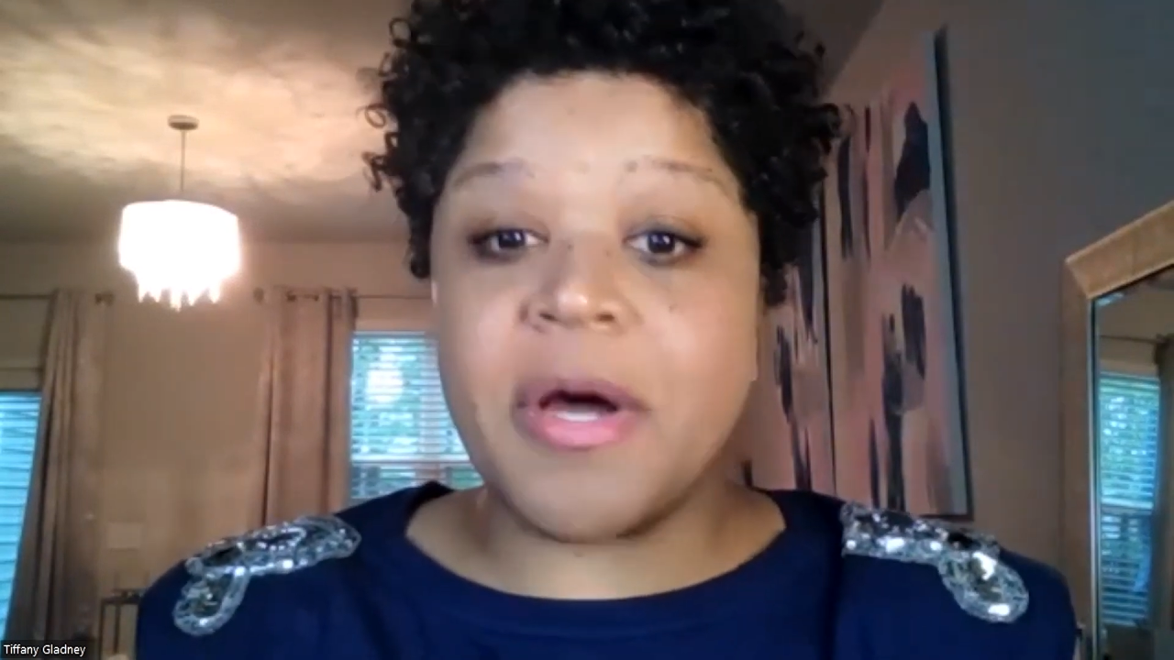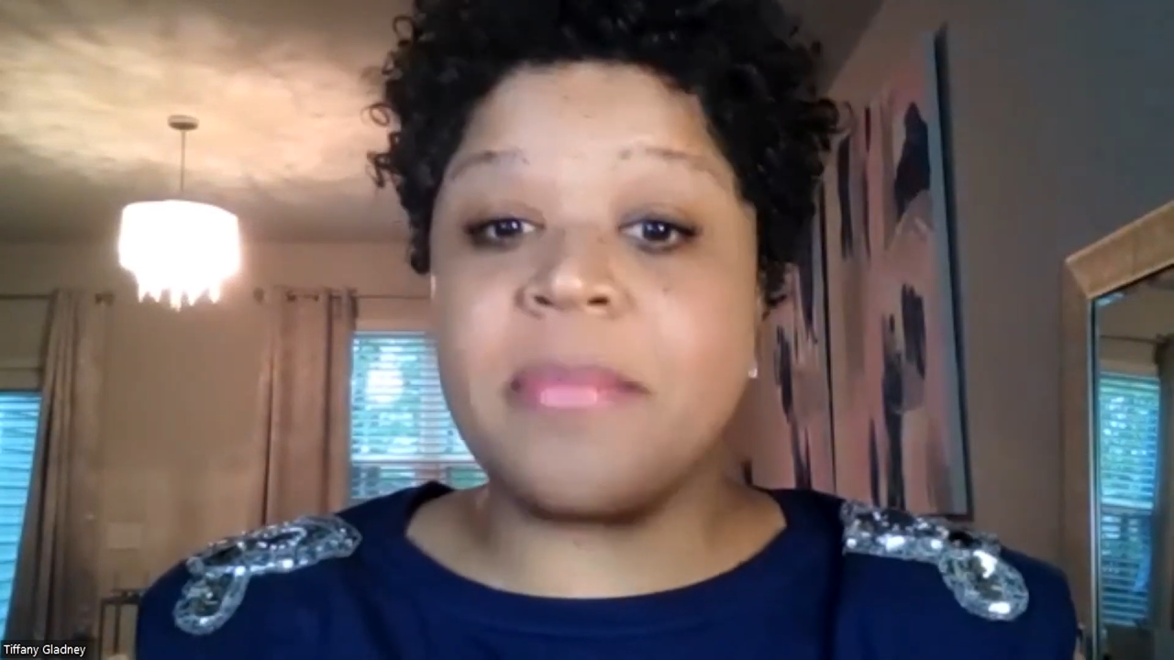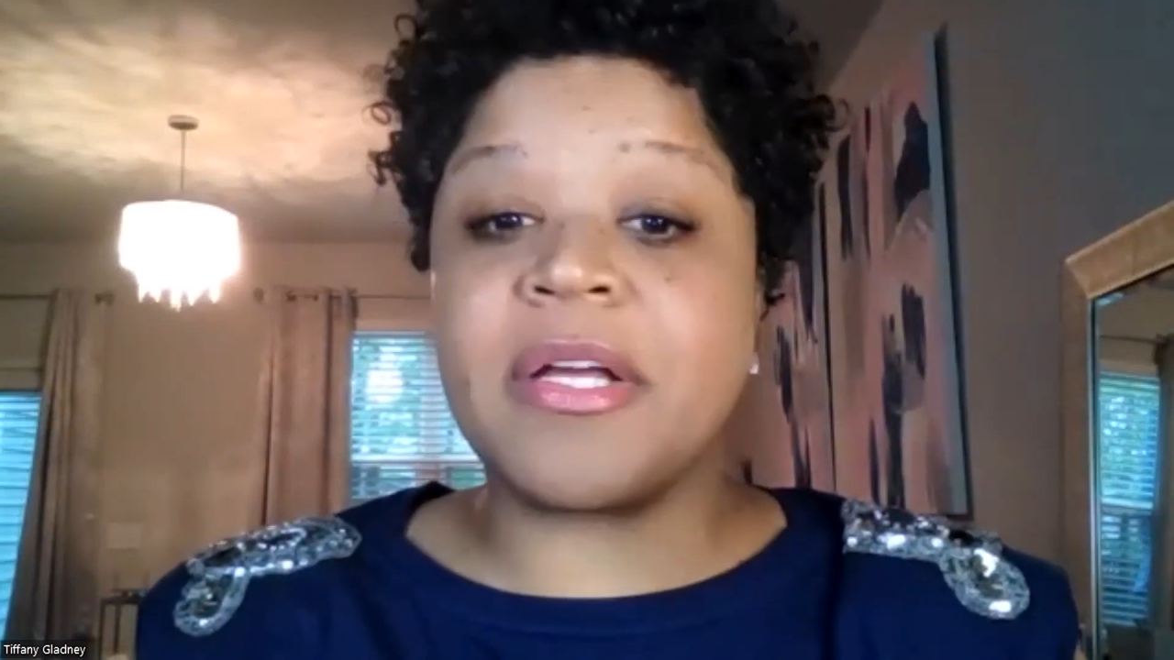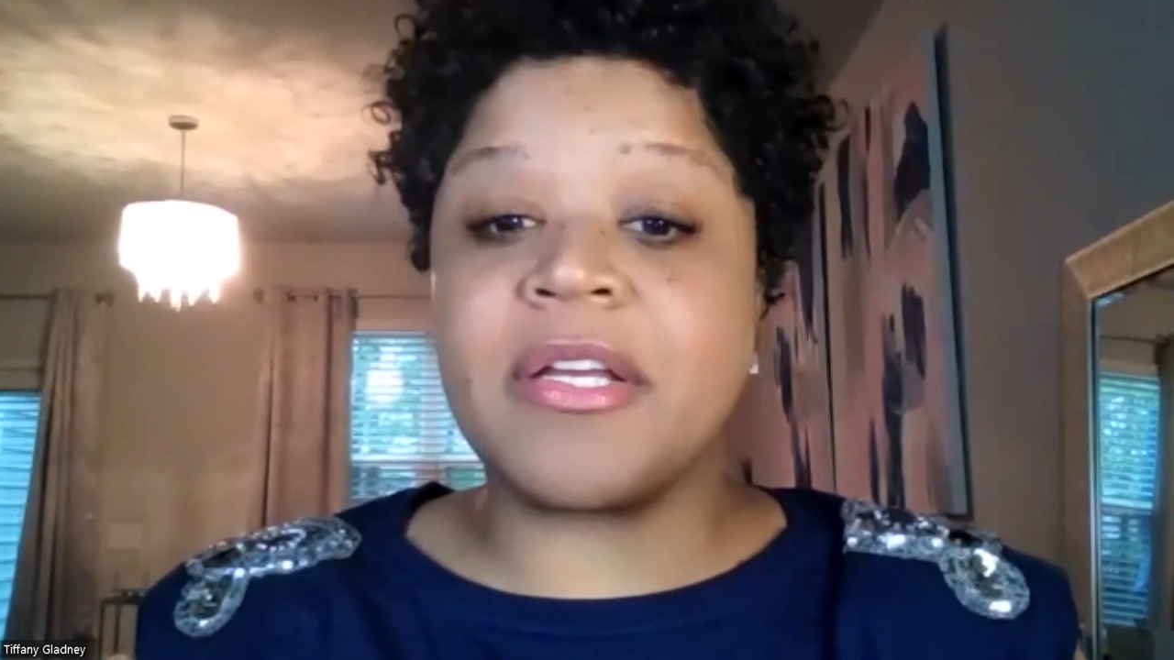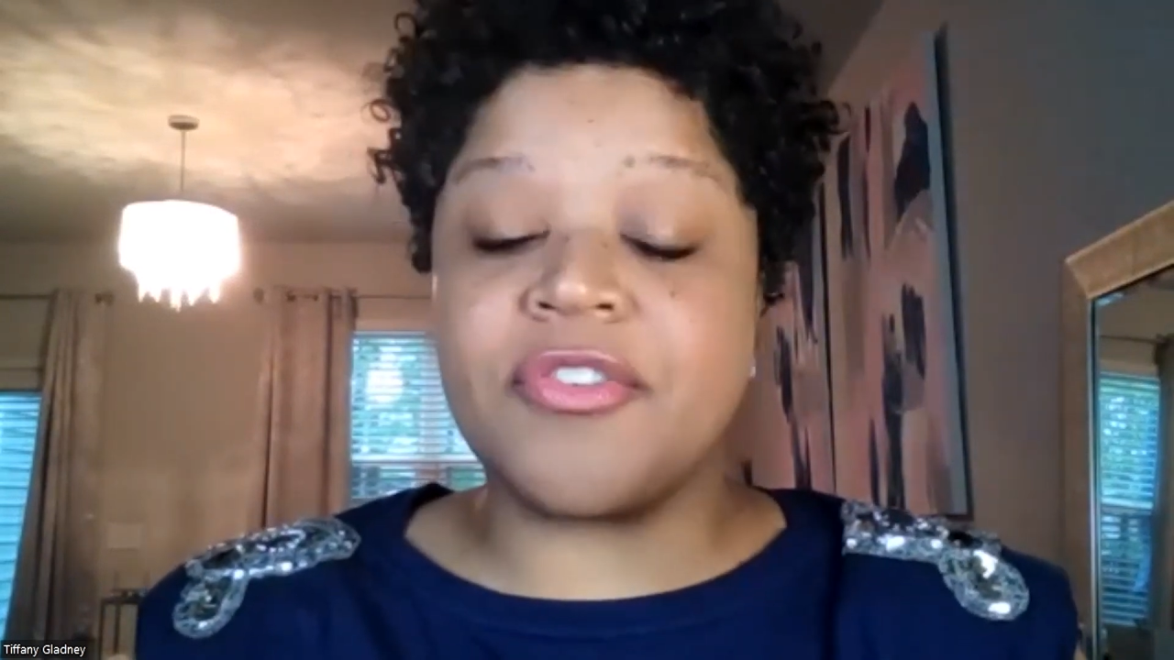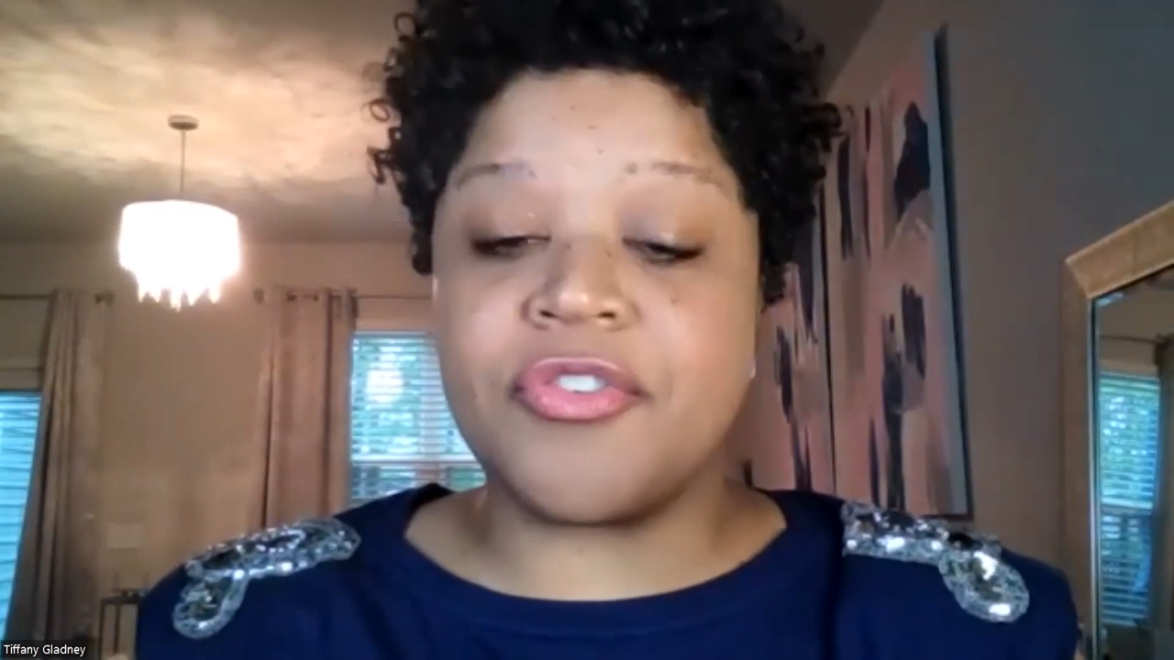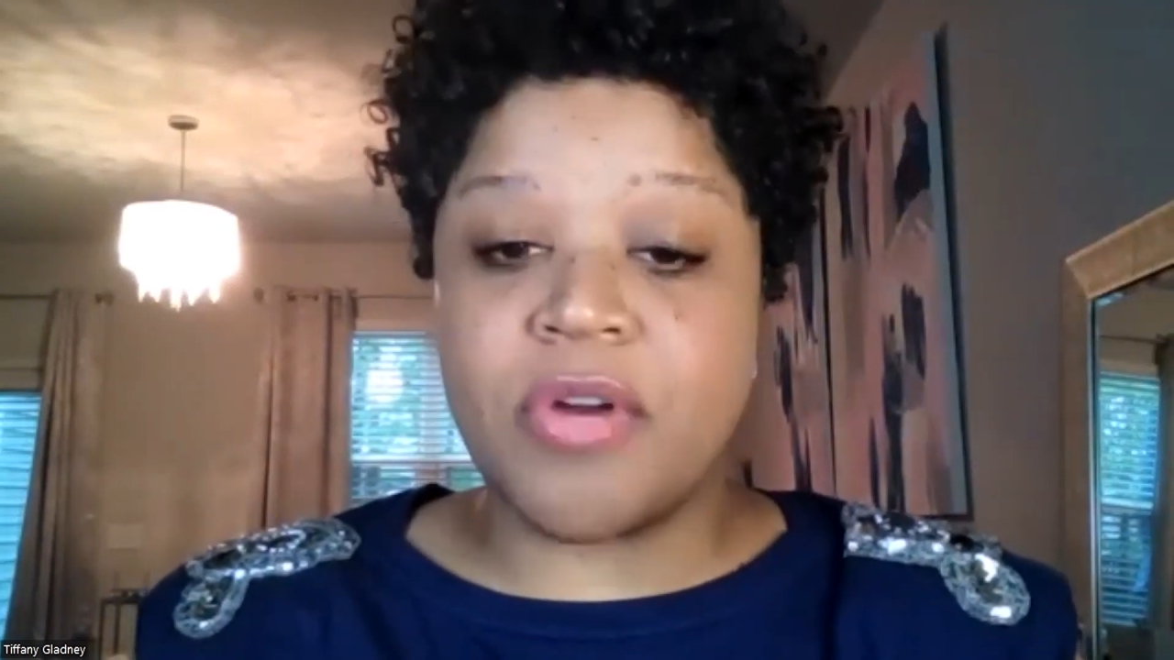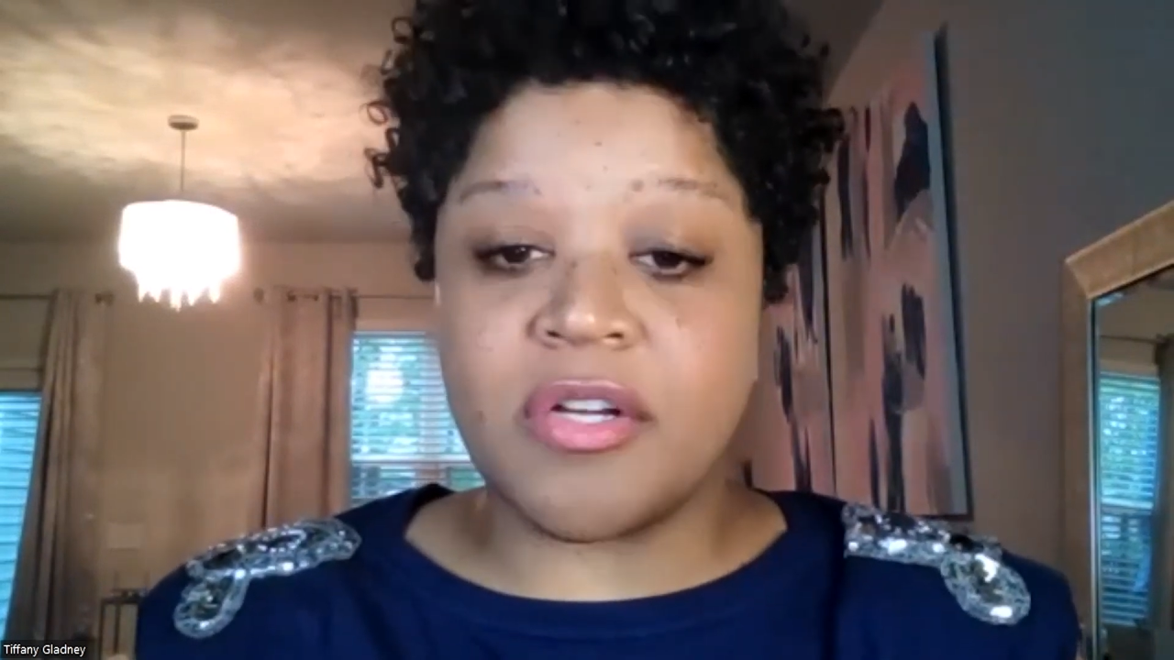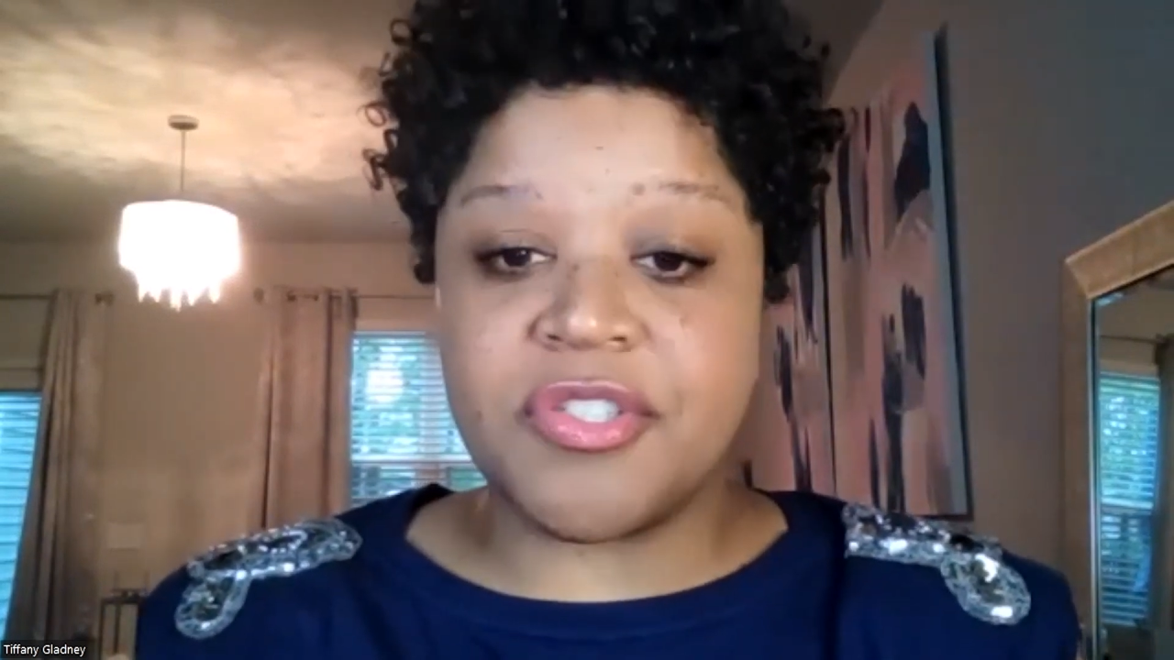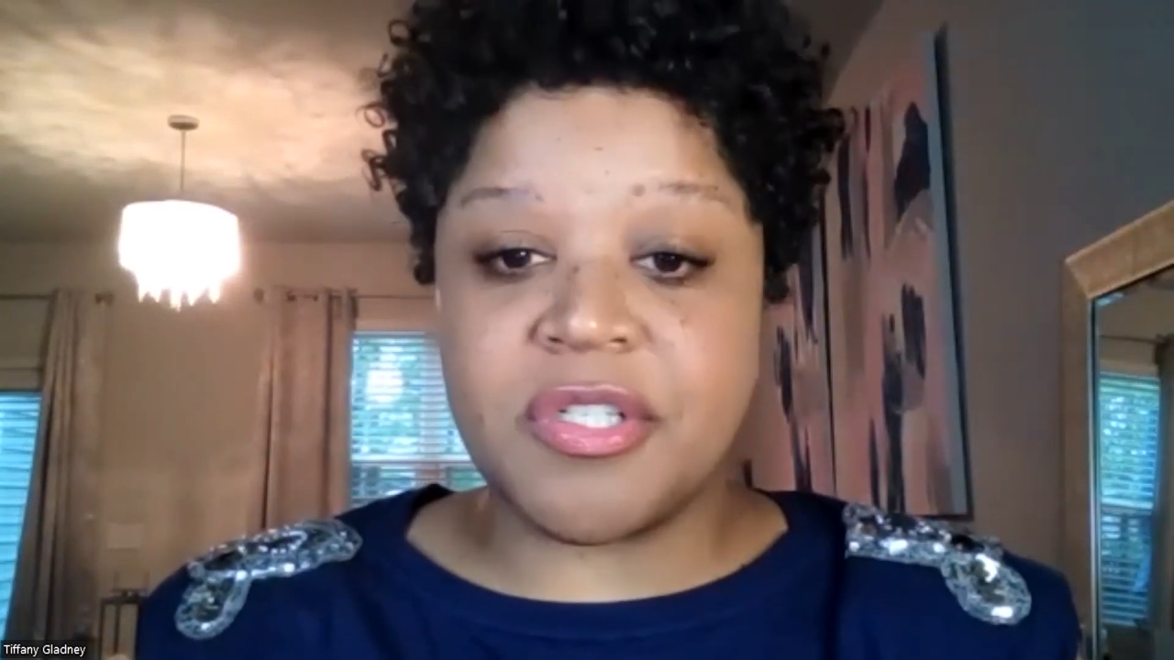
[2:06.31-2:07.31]
Public
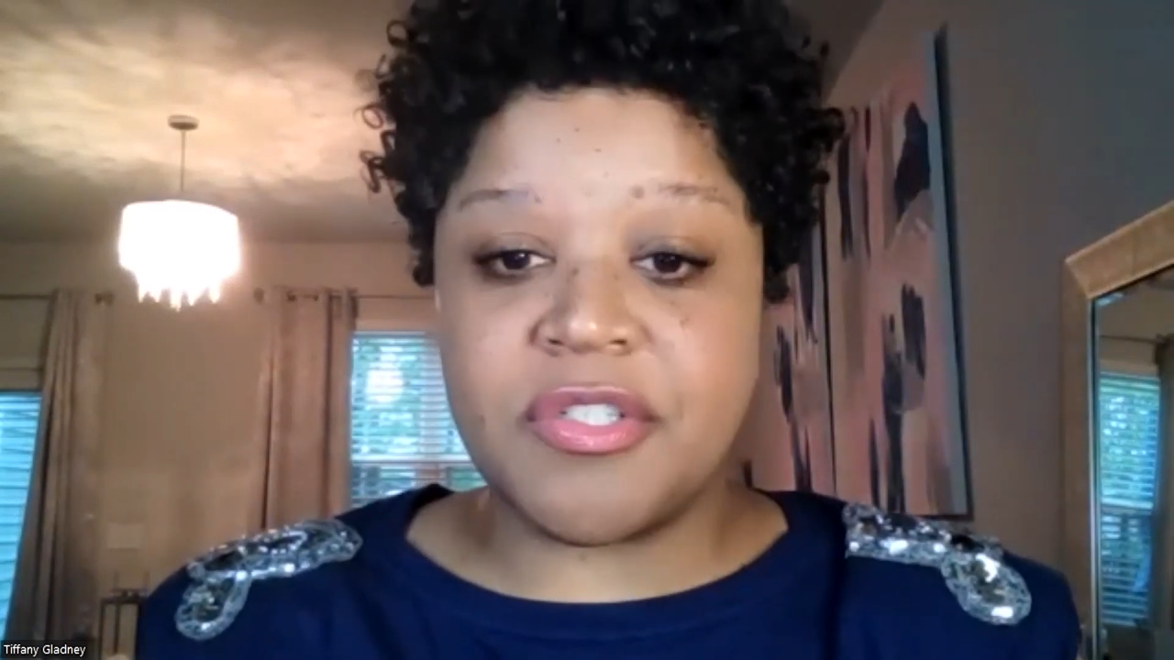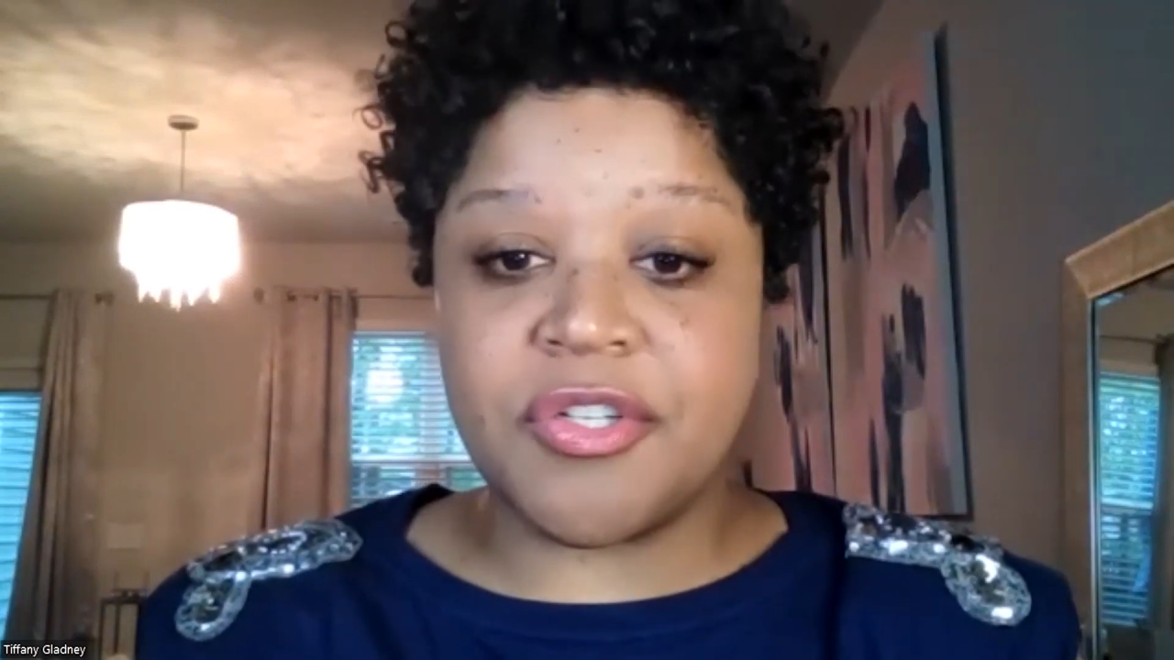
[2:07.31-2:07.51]
Instruction